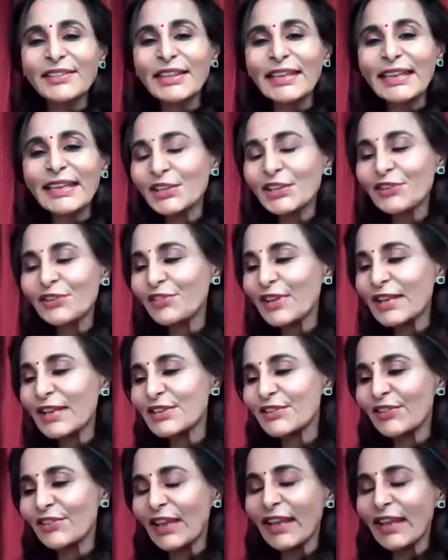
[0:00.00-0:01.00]
the
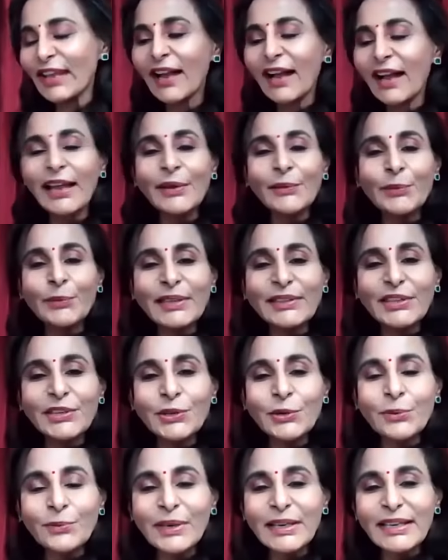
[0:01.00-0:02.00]
interface of AI with
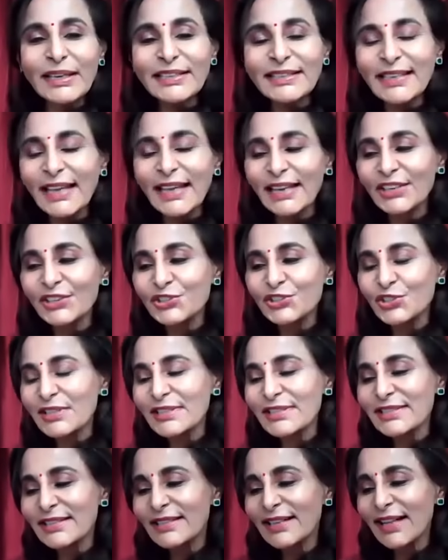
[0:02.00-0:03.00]
human
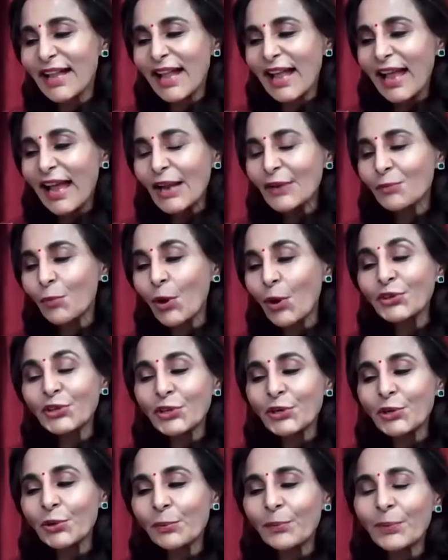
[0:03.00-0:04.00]
intelligence, and
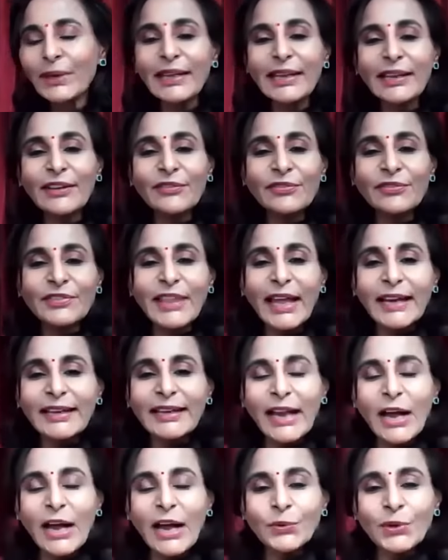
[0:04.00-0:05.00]
what do you believe
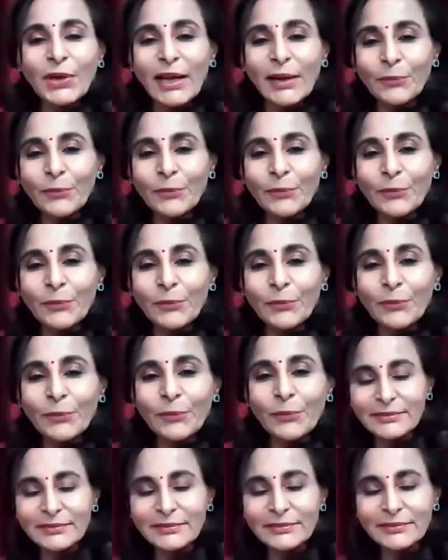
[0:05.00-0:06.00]
that outcome will
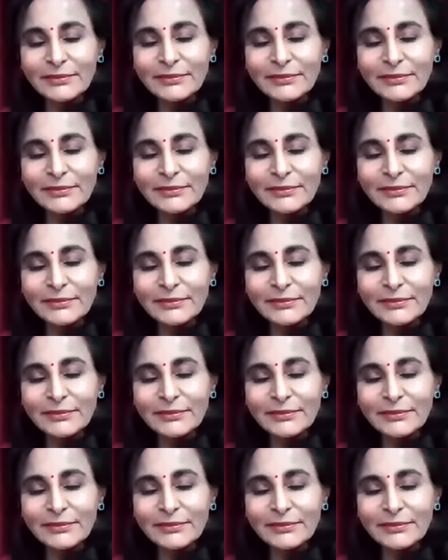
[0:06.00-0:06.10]
bring?